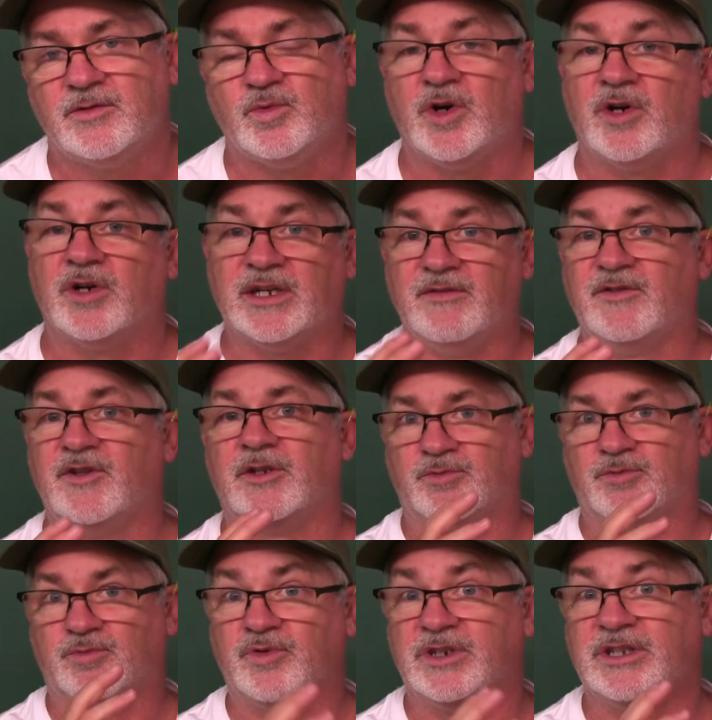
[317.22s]
work, even this
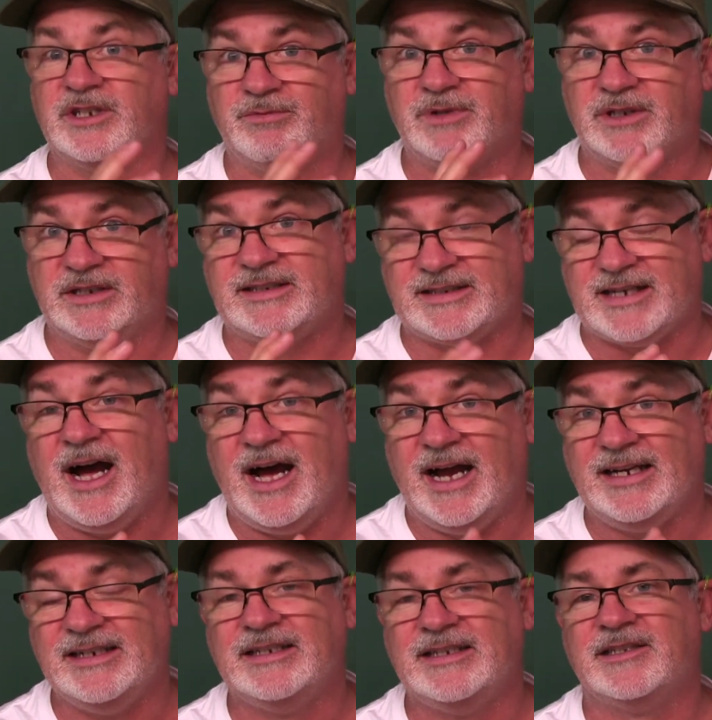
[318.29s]
really, really
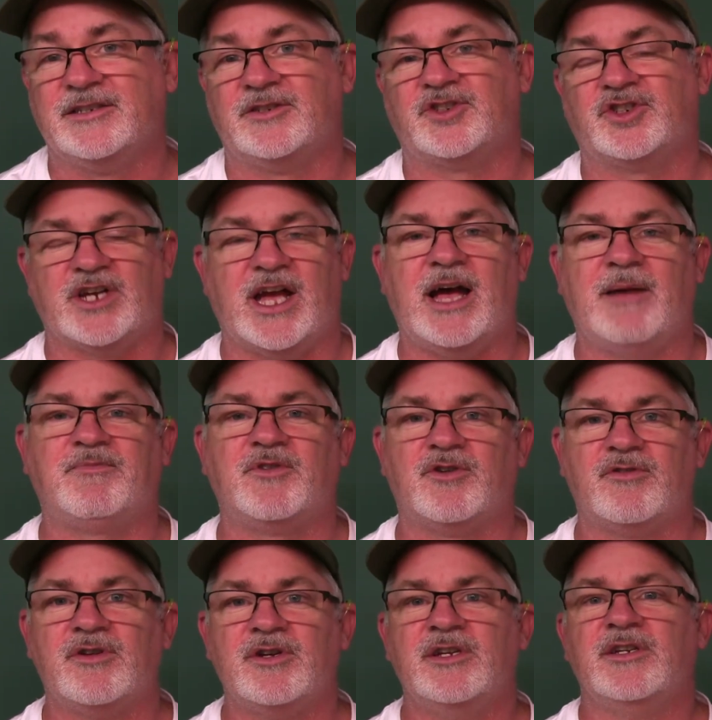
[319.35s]
tiny little
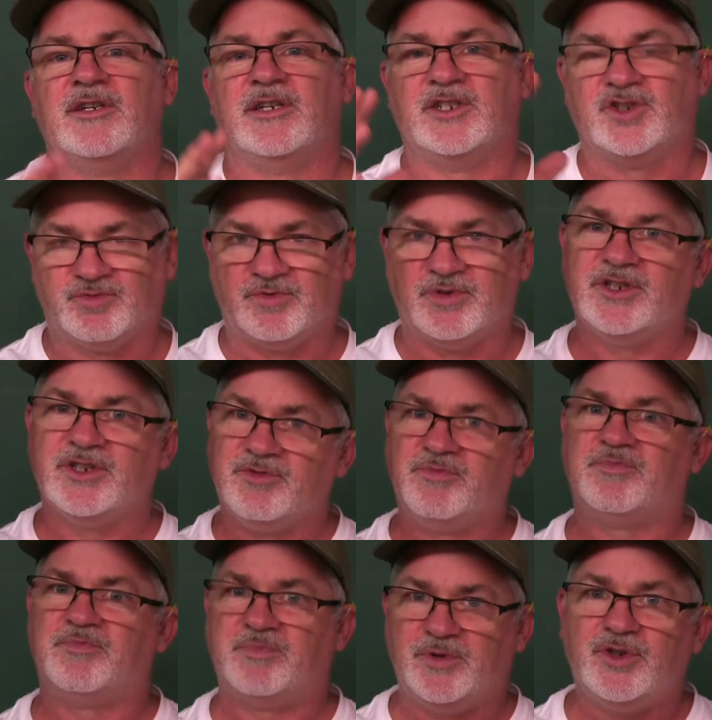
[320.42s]
chapter, is really
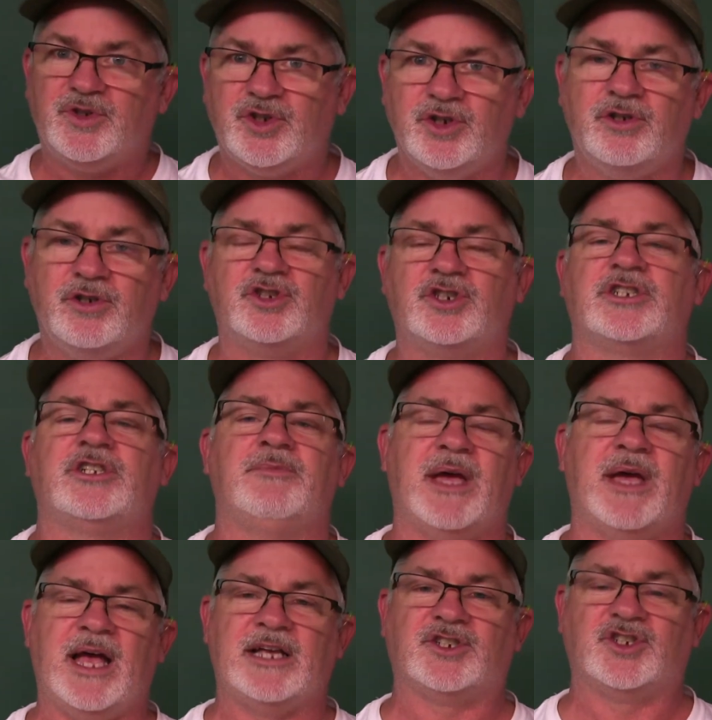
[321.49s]
huge because I'm
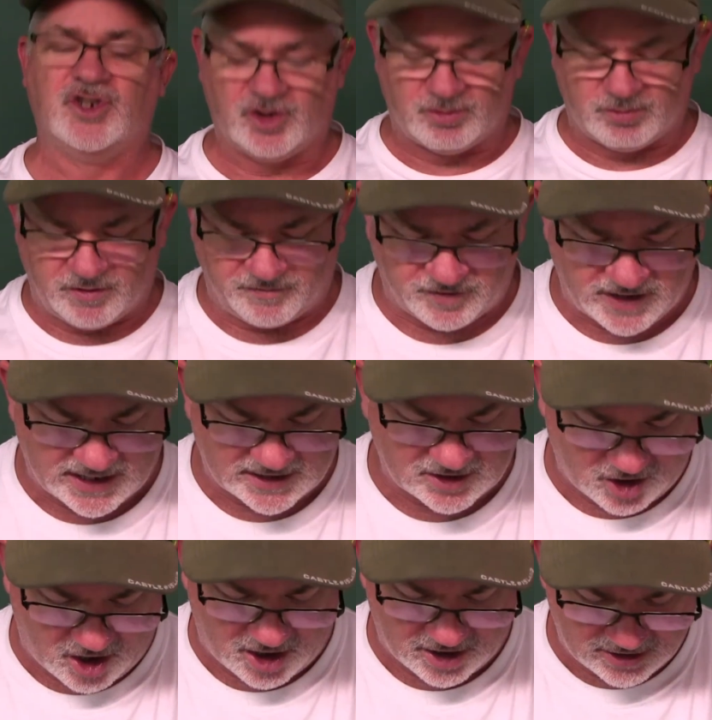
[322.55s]
asking you to
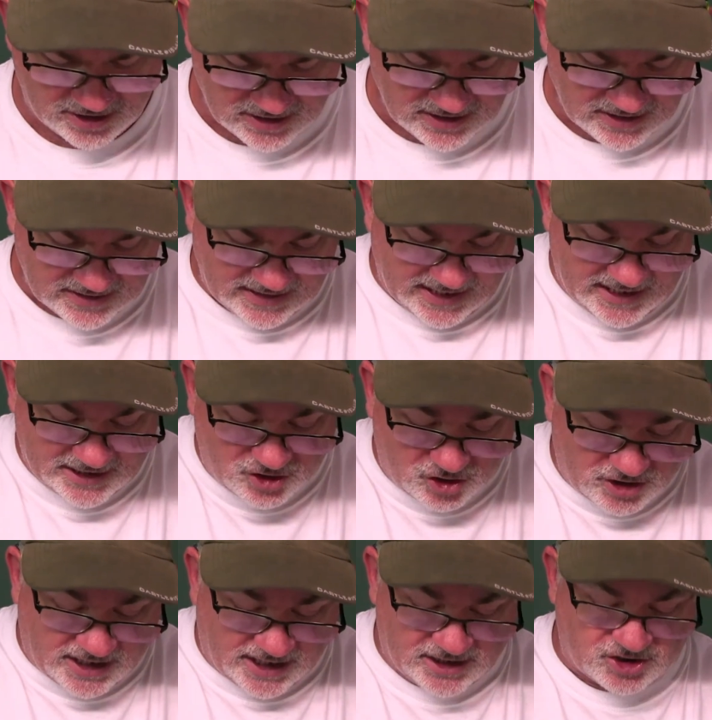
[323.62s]
reflect on
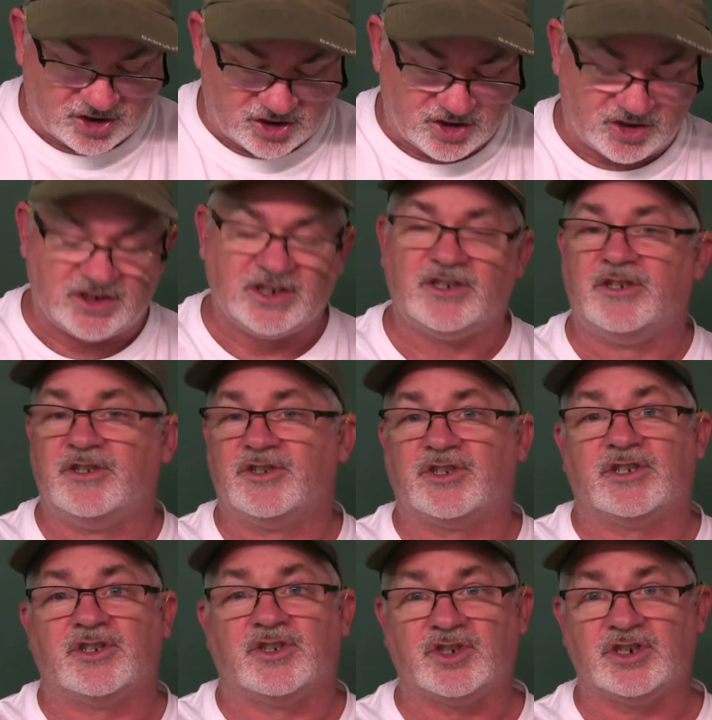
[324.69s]
education skills
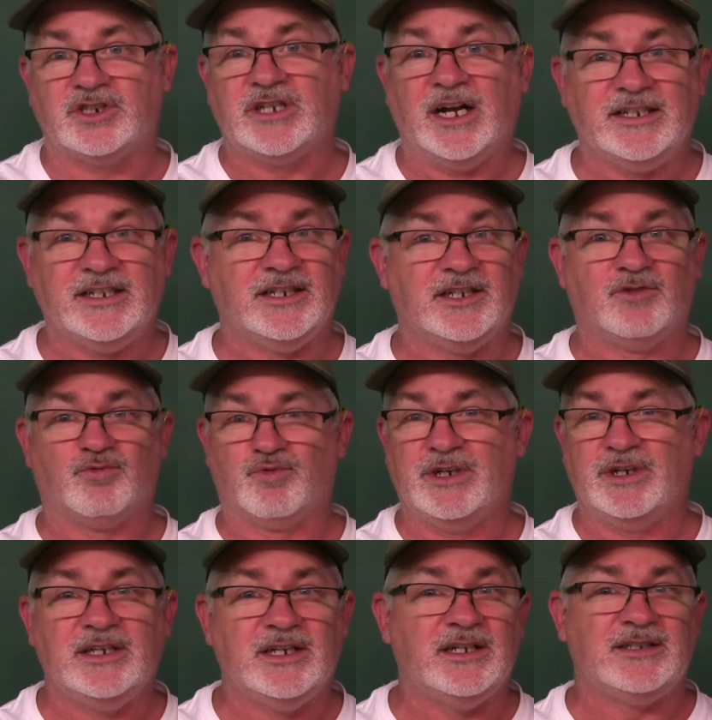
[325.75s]
such as studying,
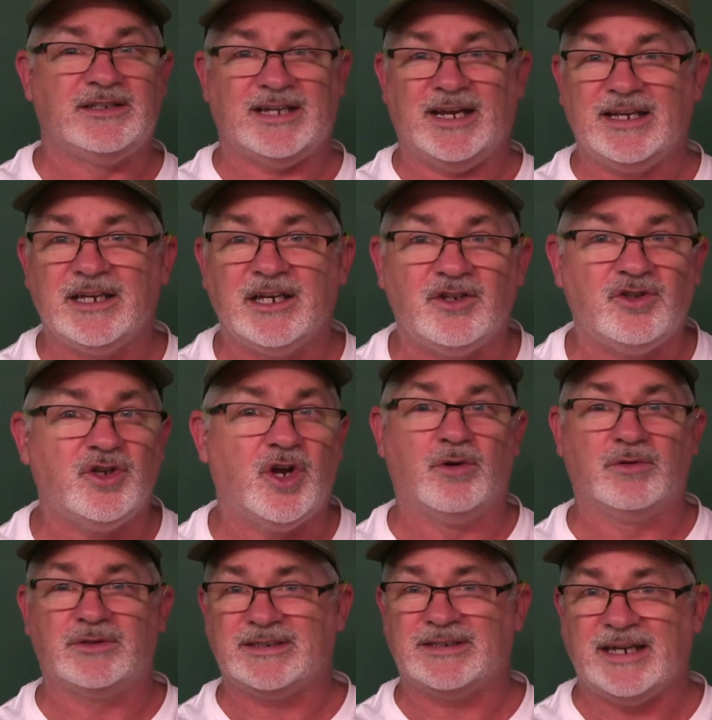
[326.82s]
reading, taking
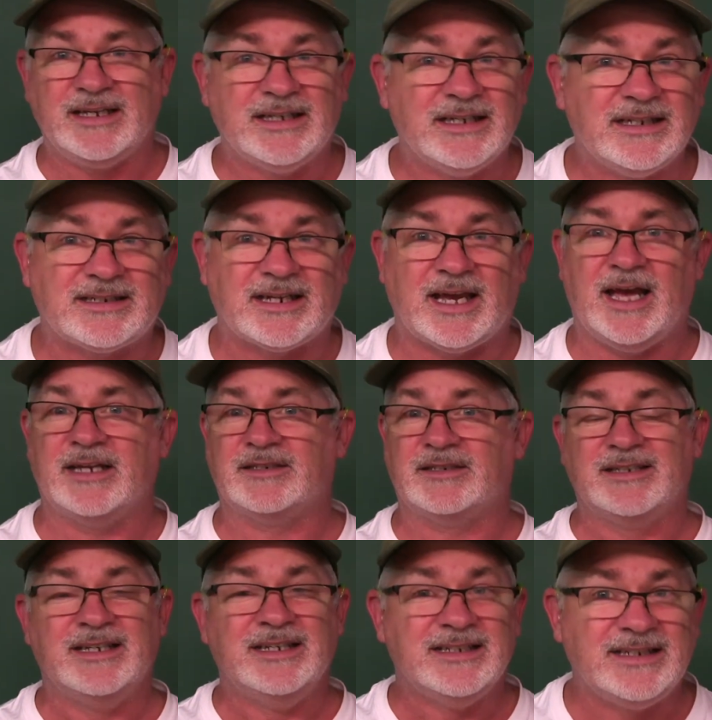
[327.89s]
notes, taking
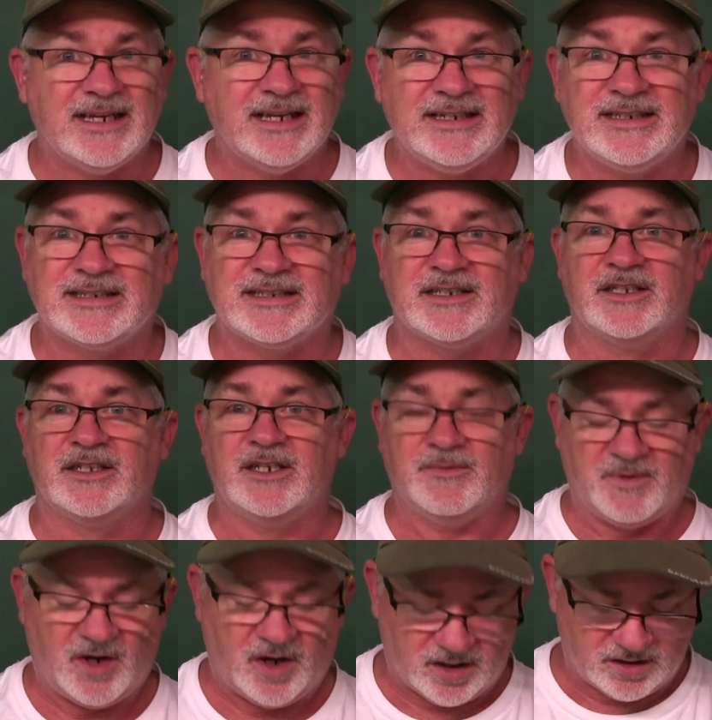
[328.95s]
tasks, getting
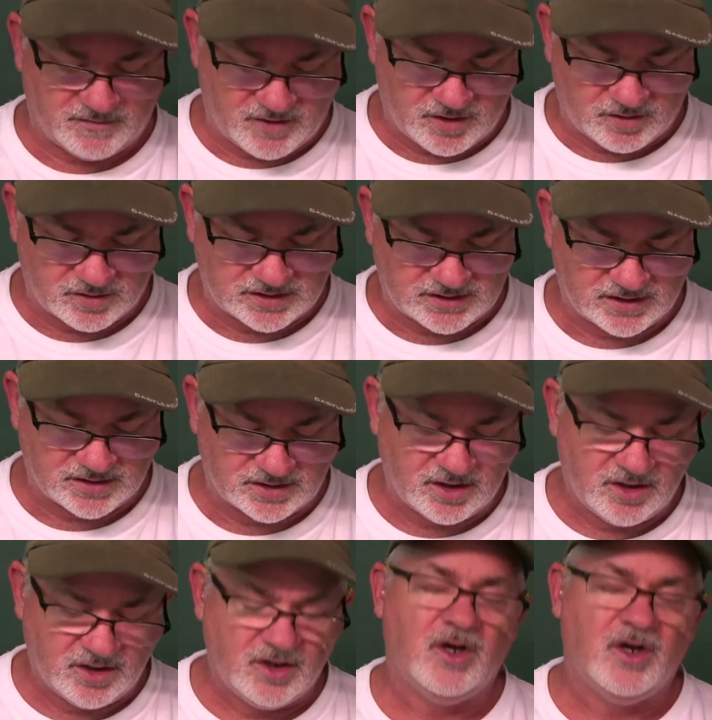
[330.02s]
sleep, all of those things.